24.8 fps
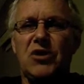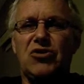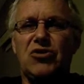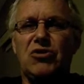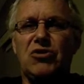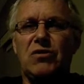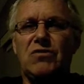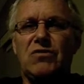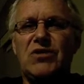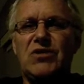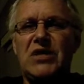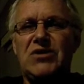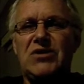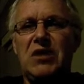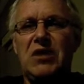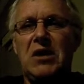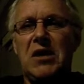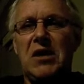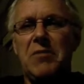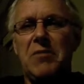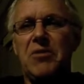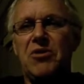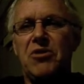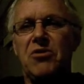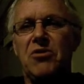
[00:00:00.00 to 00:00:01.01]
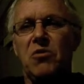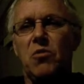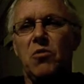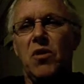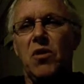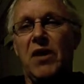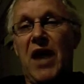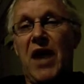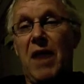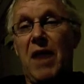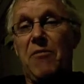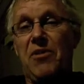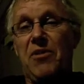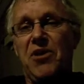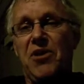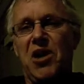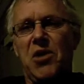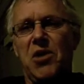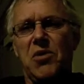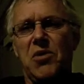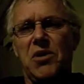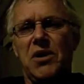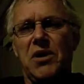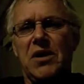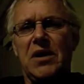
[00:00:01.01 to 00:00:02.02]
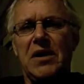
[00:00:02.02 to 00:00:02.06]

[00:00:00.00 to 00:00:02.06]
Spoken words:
sort of sets a limit on what can be known.